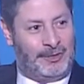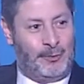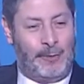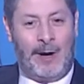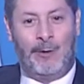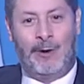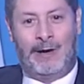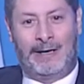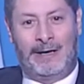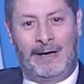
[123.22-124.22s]
to
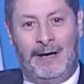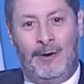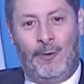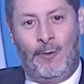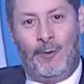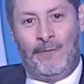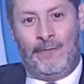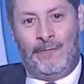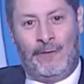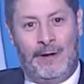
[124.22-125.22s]
our all of
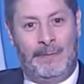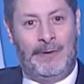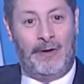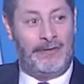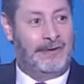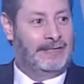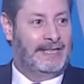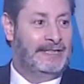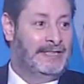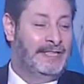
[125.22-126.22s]
brothers
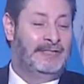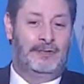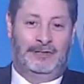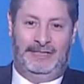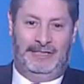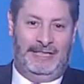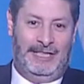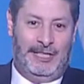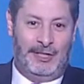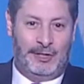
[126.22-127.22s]
and sisters in
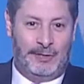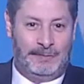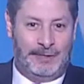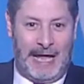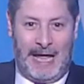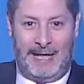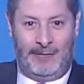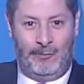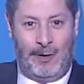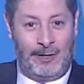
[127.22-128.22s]
Egypt
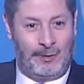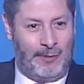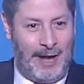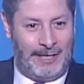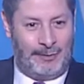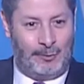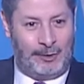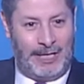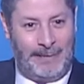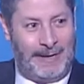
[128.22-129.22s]
and worldwide who are
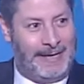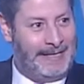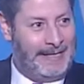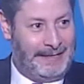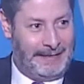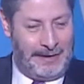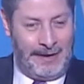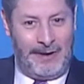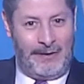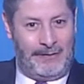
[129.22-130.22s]
celebrating
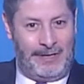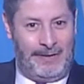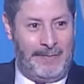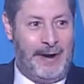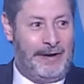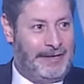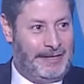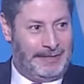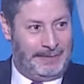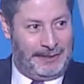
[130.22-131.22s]
the Merry
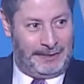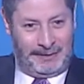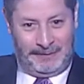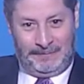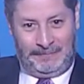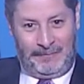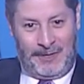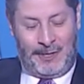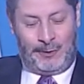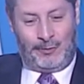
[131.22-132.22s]
Christmas
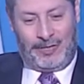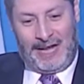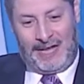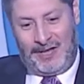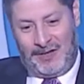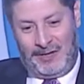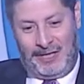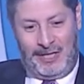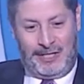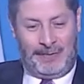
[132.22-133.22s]
today here in
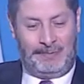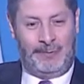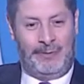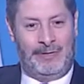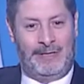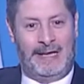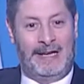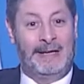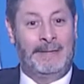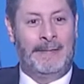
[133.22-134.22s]
Egypt with
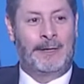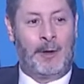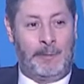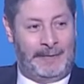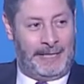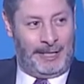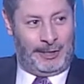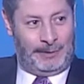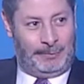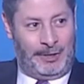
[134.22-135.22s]
the Coptic
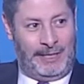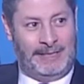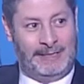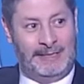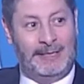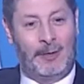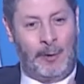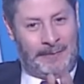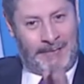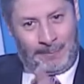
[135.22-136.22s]
Egyptians,
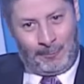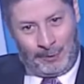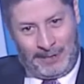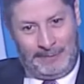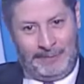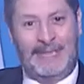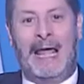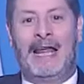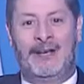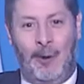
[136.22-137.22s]
Coptic Muslims
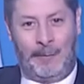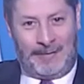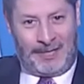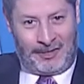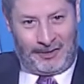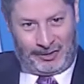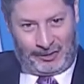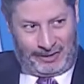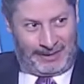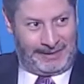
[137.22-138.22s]
and Coptic
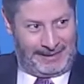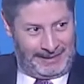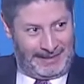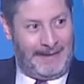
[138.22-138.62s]
Christians.